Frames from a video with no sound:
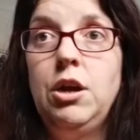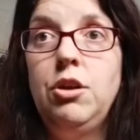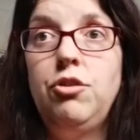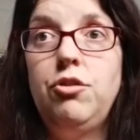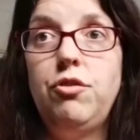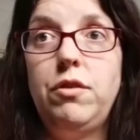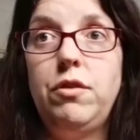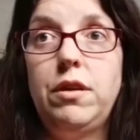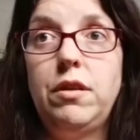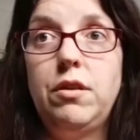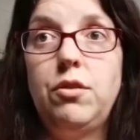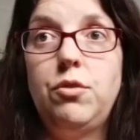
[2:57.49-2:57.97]

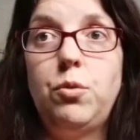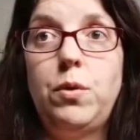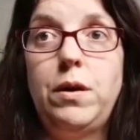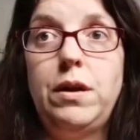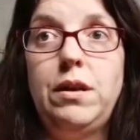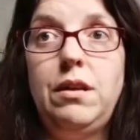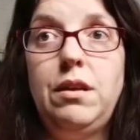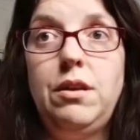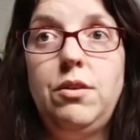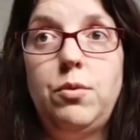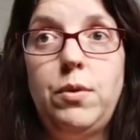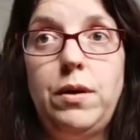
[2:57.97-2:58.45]
during the
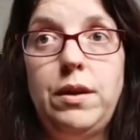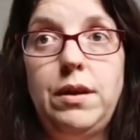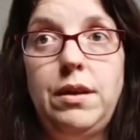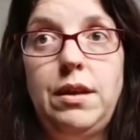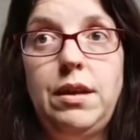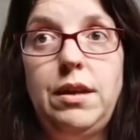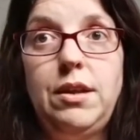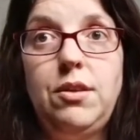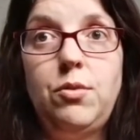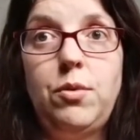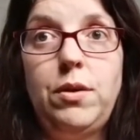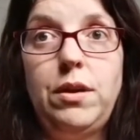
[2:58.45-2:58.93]

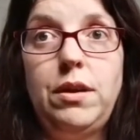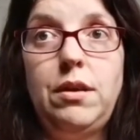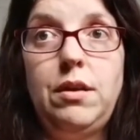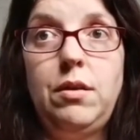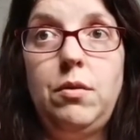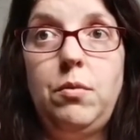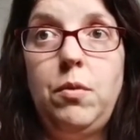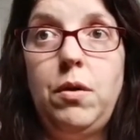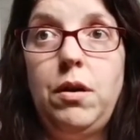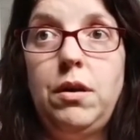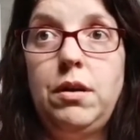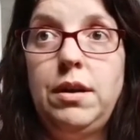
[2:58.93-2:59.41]

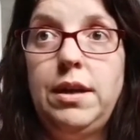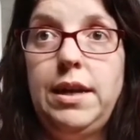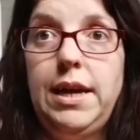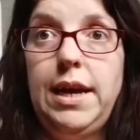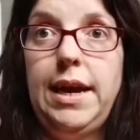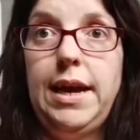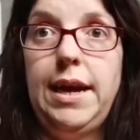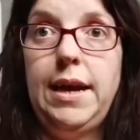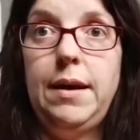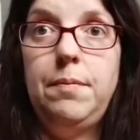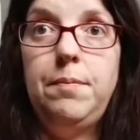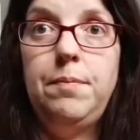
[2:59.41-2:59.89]
2020-21
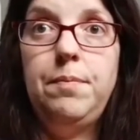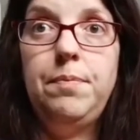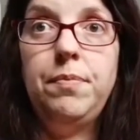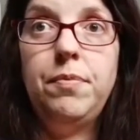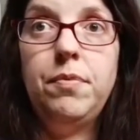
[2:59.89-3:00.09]
year.